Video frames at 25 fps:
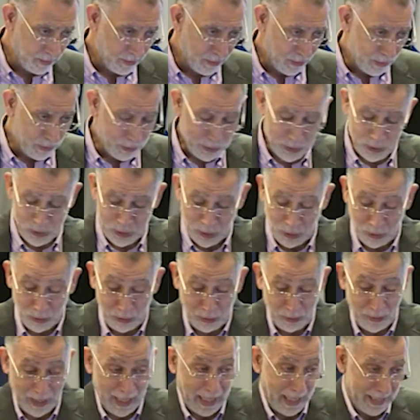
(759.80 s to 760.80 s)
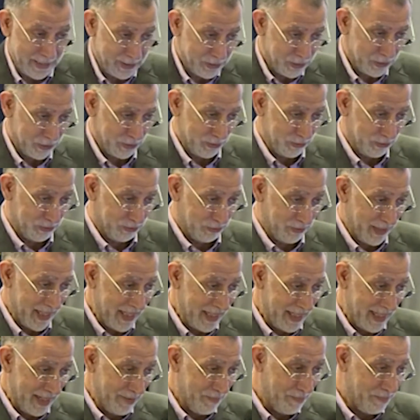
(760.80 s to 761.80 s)
so I should
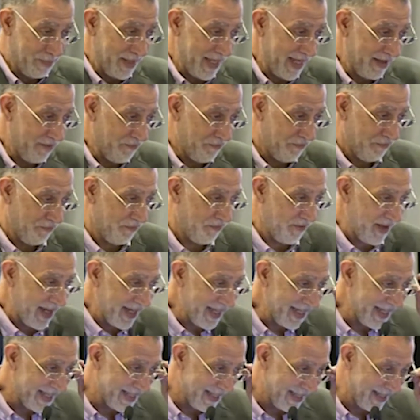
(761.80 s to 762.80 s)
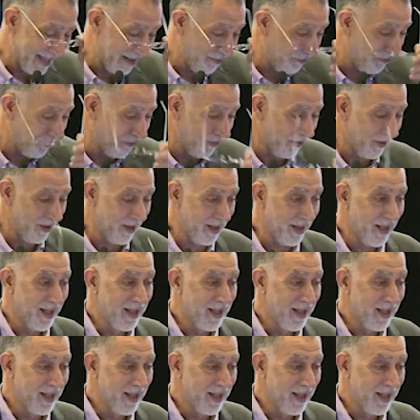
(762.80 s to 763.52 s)
really be very careful